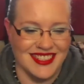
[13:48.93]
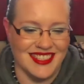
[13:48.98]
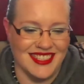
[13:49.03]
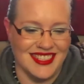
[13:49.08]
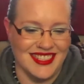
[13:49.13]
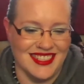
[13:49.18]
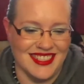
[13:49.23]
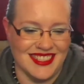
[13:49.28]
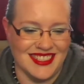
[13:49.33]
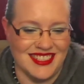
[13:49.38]

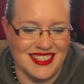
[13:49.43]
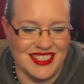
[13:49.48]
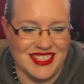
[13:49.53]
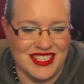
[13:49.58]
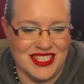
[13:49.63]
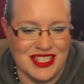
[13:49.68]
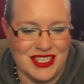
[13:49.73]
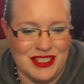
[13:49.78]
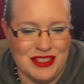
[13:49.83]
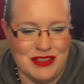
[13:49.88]

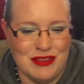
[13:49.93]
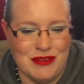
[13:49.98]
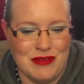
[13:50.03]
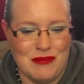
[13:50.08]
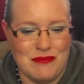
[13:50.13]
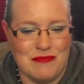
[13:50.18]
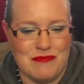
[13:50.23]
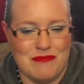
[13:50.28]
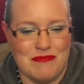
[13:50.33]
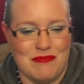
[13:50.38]

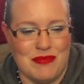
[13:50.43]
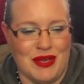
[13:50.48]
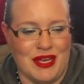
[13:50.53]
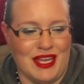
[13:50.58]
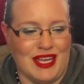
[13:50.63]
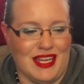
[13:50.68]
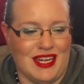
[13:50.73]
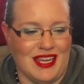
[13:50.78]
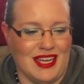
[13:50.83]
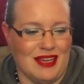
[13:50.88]

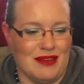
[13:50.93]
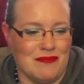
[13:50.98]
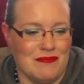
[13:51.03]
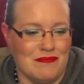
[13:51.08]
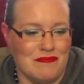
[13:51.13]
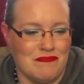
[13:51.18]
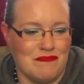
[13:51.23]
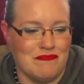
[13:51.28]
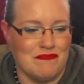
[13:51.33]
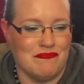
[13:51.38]
but, um,
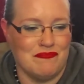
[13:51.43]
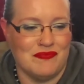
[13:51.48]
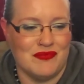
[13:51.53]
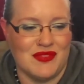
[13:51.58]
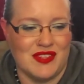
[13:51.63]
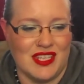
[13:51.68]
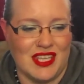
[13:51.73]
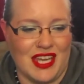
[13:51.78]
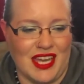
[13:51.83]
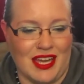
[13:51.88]

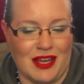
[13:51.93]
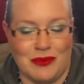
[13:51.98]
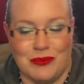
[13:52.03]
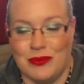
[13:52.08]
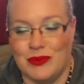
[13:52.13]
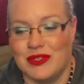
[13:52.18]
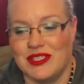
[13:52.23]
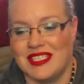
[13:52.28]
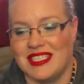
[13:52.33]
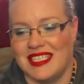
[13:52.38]
yeah,
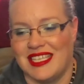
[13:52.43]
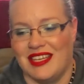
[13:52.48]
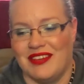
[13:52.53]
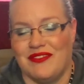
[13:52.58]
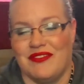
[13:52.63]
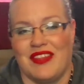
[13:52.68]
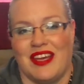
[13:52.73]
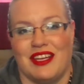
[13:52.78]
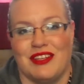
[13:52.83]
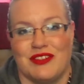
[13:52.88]
we'll see
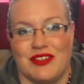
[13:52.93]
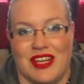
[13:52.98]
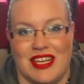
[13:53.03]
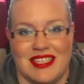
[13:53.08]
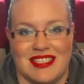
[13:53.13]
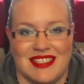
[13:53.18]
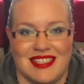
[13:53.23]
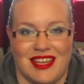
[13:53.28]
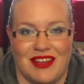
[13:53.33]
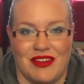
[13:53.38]
if that
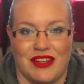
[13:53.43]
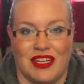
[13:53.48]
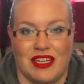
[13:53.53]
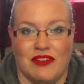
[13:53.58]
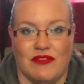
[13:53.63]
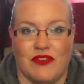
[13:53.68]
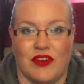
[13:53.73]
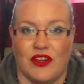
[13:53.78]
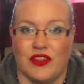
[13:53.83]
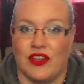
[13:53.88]
dries down
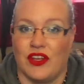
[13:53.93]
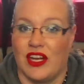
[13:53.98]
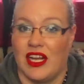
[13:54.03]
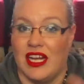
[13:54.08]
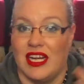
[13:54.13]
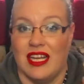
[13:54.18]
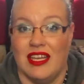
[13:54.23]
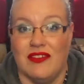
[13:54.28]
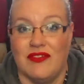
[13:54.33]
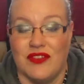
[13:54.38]
any further.
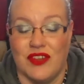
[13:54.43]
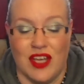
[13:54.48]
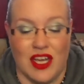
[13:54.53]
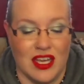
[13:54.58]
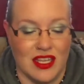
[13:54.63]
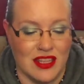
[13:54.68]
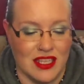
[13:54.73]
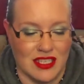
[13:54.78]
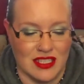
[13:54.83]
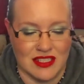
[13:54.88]
And if
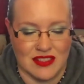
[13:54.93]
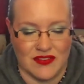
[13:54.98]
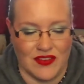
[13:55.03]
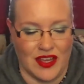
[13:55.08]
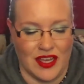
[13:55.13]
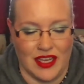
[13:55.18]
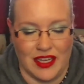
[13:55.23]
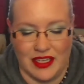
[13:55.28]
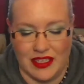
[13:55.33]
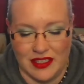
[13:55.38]
not, that's
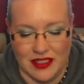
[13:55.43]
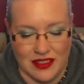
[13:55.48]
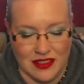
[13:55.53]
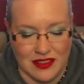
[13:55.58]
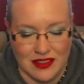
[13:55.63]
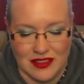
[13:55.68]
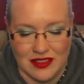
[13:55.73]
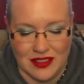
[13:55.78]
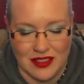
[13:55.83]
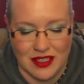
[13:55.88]
fine.
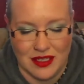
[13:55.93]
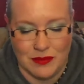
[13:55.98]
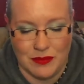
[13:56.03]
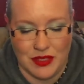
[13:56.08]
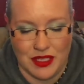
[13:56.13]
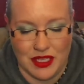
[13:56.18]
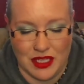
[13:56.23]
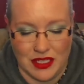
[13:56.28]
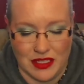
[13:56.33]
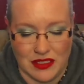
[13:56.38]

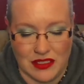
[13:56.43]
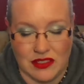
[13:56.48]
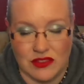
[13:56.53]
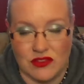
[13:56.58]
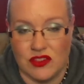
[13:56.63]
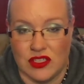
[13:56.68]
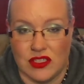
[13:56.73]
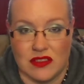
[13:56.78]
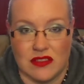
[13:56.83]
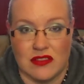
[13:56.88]
It's
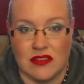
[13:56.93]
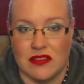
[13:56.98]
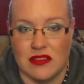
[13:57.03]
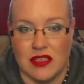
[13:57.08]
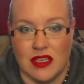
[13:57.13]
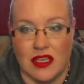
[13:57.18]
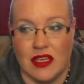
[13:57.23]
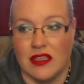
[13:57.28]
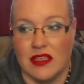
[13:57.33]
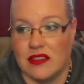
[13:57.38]
just,
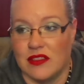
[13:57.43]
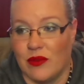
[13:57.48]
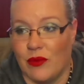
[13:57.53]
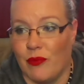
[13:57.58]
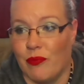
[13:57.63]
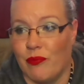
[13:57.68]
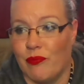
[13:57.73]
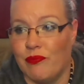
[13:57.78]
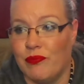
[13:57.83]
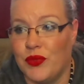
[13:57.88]
it's
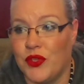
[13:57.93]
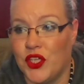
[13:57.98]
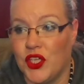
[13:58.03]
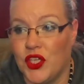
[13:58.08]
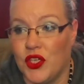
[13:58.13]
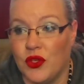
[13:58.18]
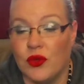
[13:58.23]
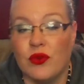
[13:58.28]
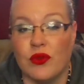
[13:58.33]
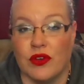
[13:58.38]
a
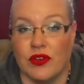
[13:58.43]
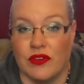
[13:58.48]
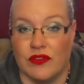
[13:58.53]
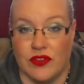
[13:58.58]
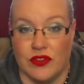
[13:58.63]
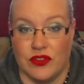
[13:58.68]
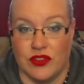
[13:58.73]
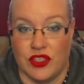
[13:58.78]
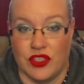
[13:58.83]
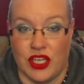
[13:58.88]

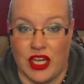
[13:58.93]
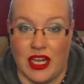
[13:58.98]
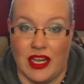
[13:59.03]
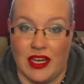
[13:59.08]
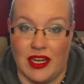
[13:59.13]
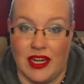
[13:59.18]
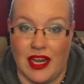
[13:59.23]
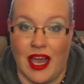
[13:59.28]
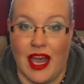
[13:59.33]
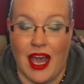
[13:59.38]
beautiful
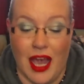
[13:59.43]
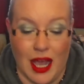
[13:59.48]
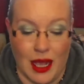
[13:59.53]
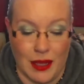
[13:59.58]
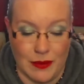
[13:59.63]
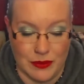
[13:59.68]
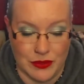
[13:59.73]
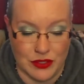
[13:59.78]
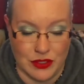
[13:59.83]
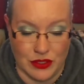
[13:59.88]
shade.
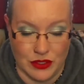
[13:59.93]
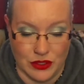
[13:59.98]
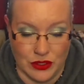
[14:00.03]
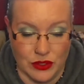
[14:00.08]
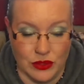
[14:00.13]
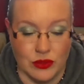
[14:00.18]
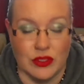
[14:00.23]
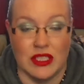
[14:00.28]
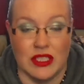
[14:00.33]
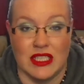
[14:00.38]

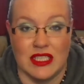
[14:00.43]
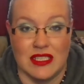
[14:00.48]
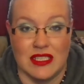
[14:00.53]
Absolutely